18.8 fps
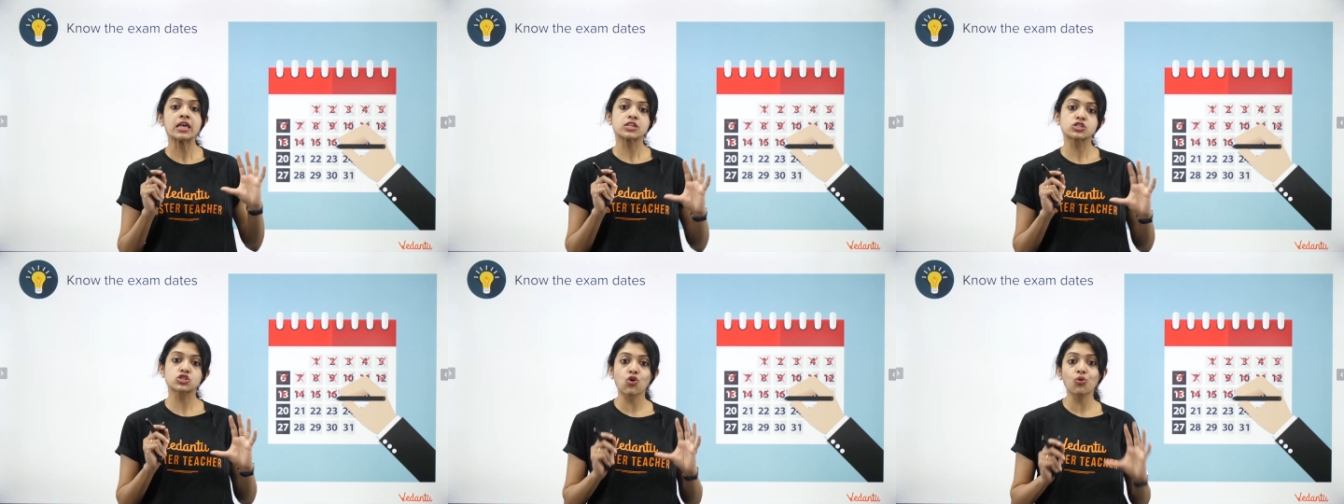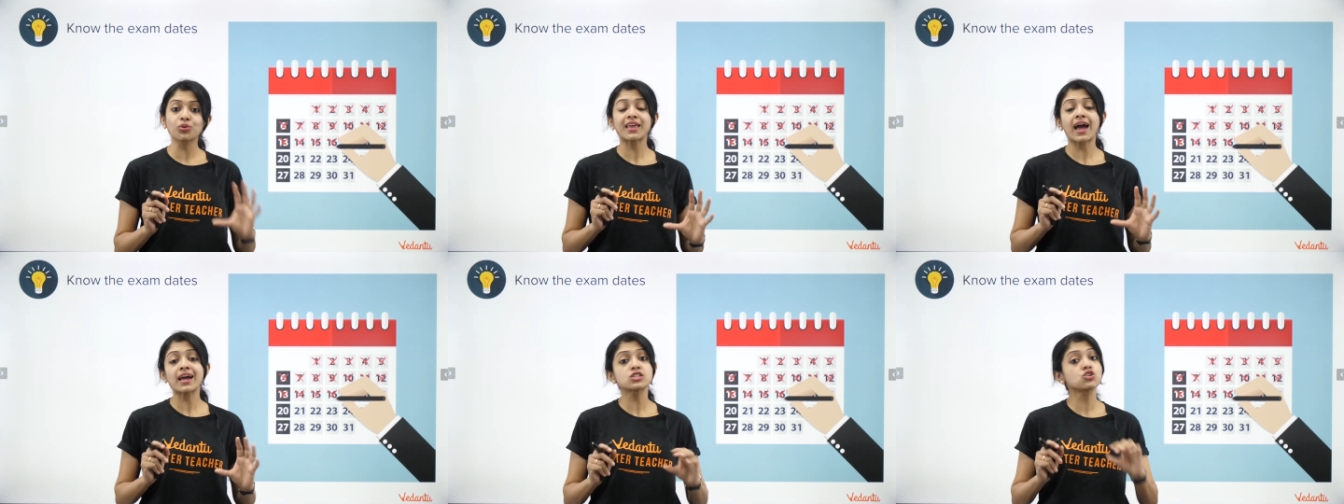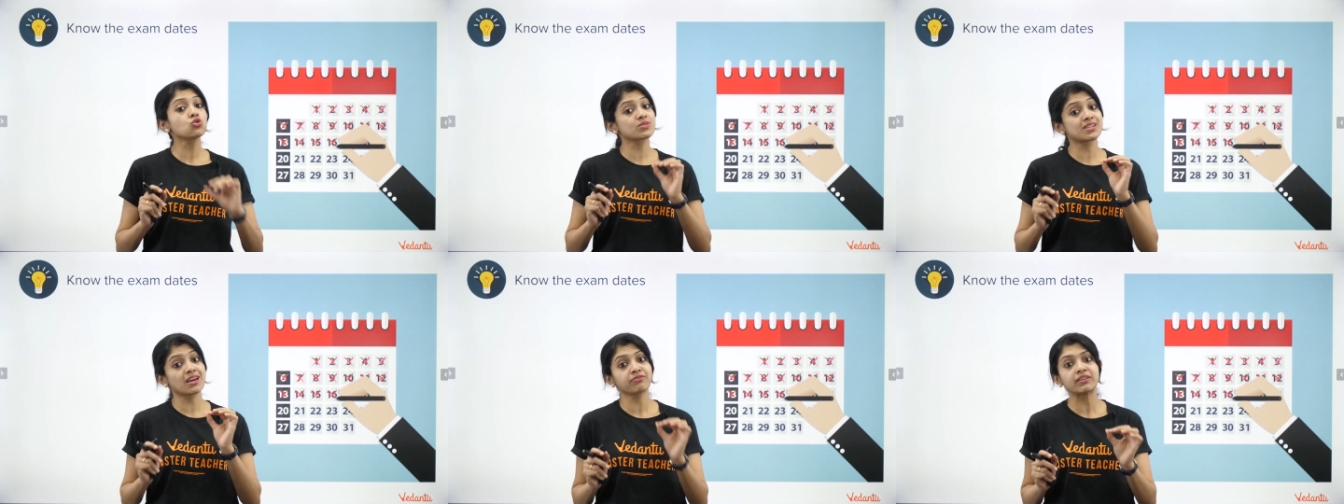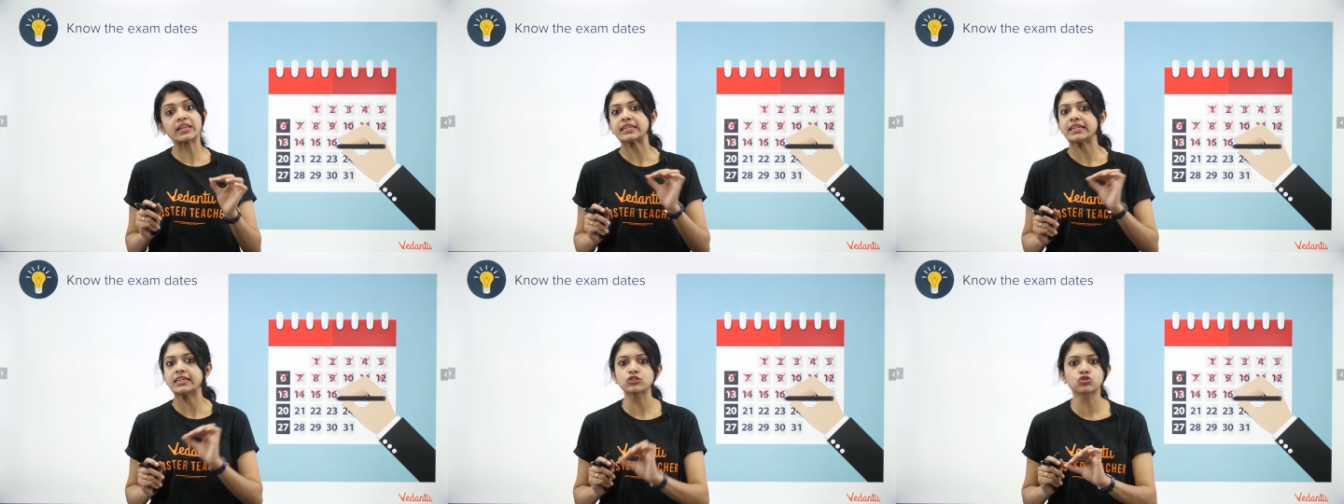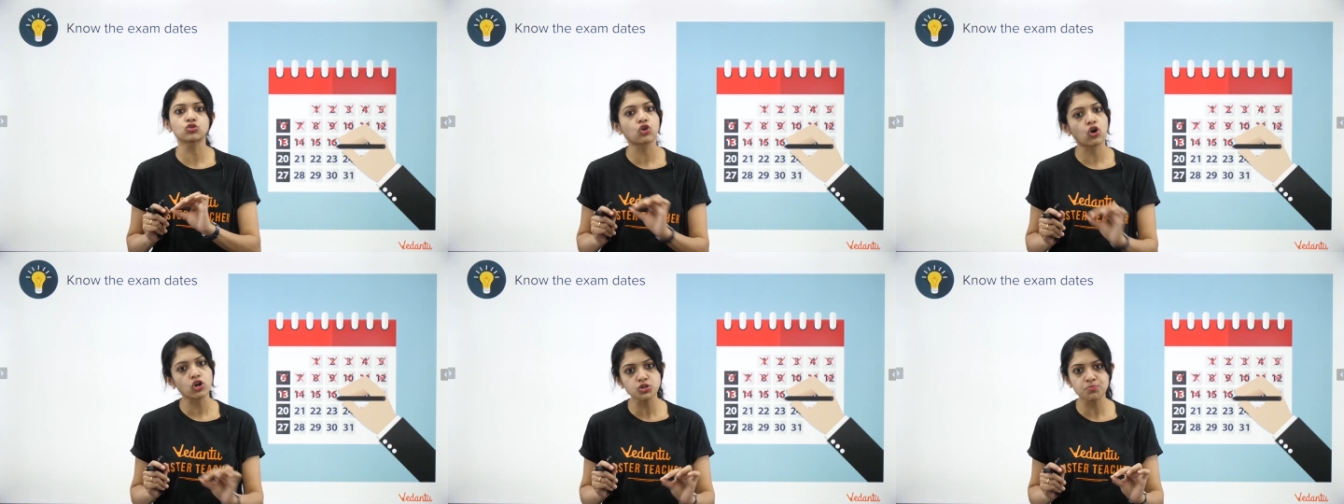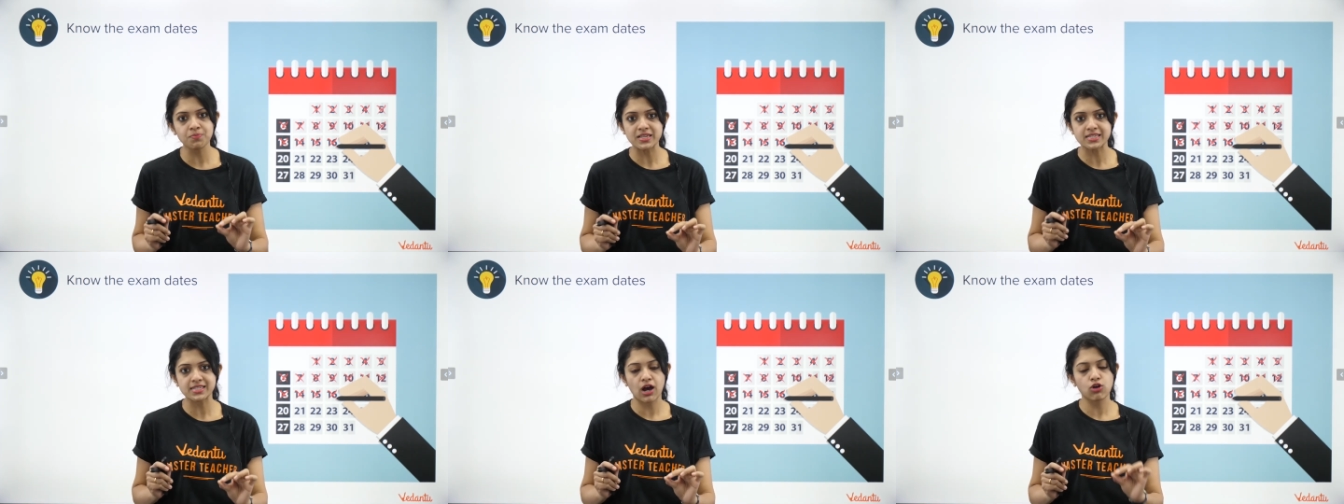so that you definitely do not
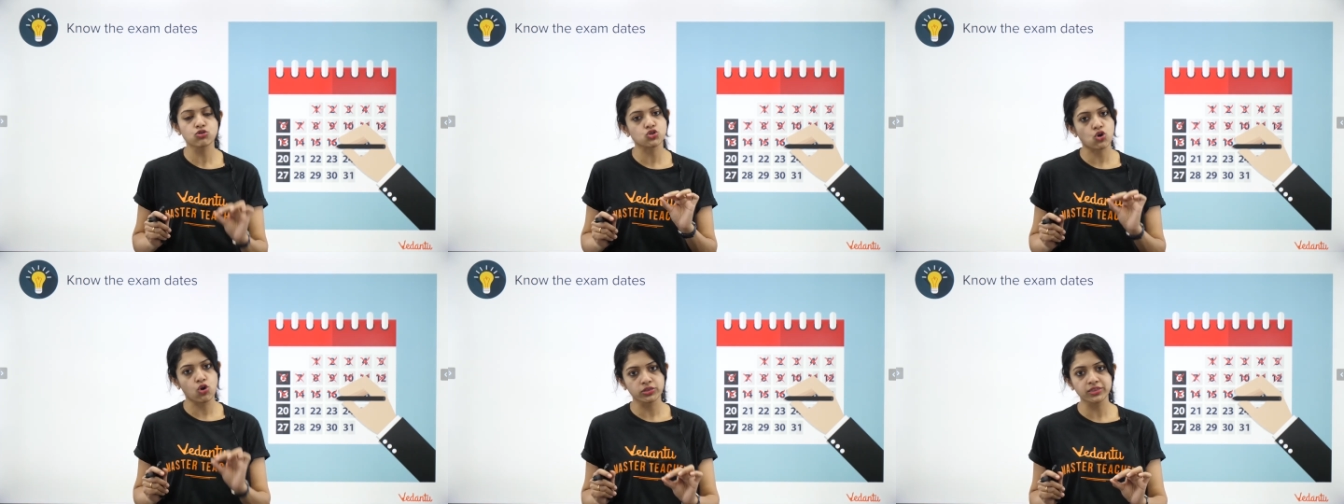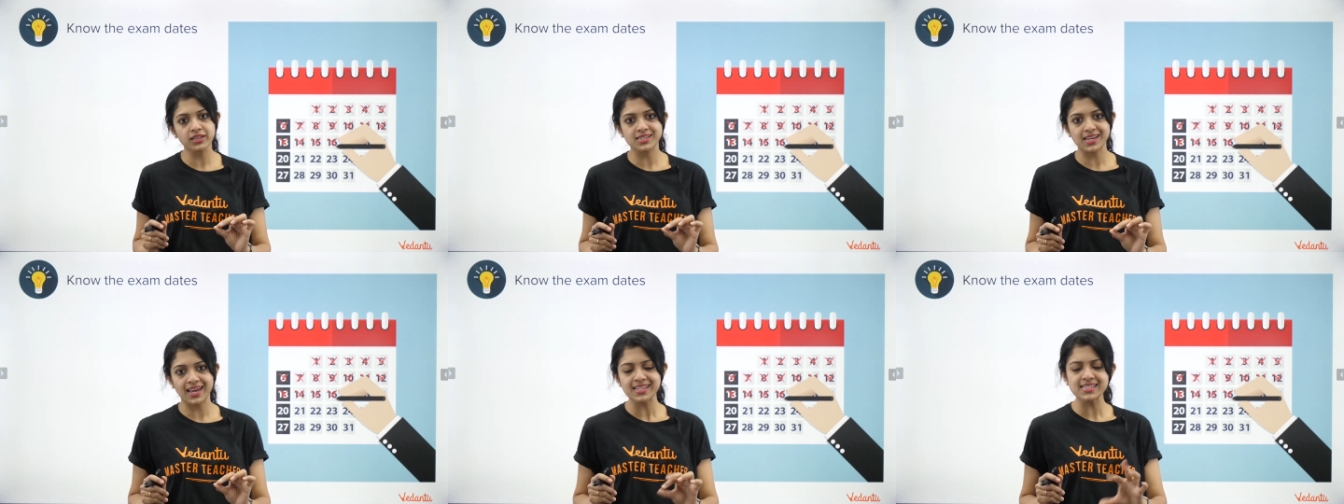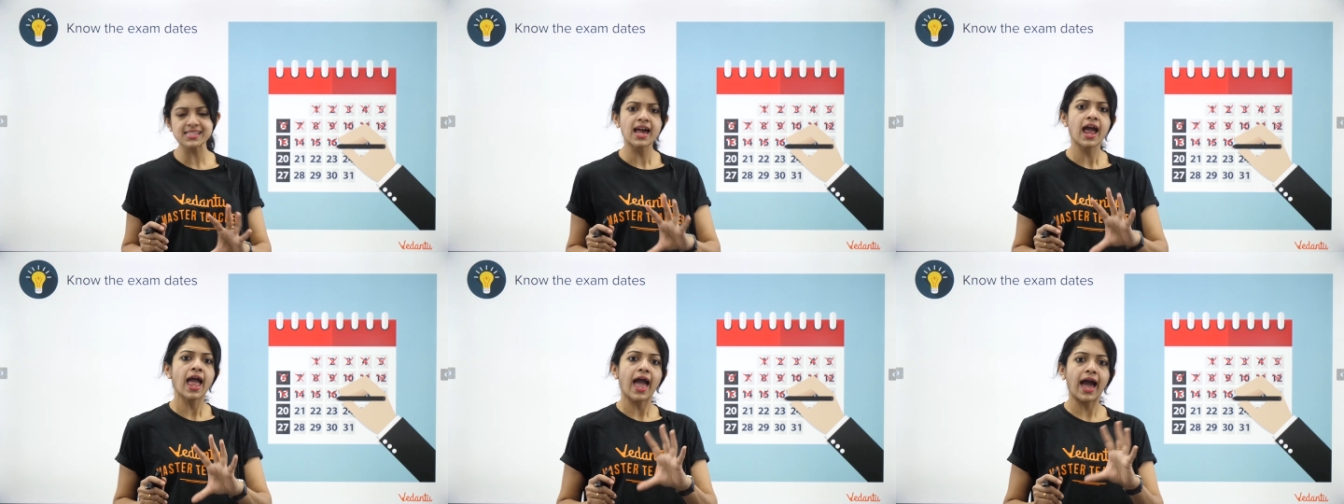miss out on the dates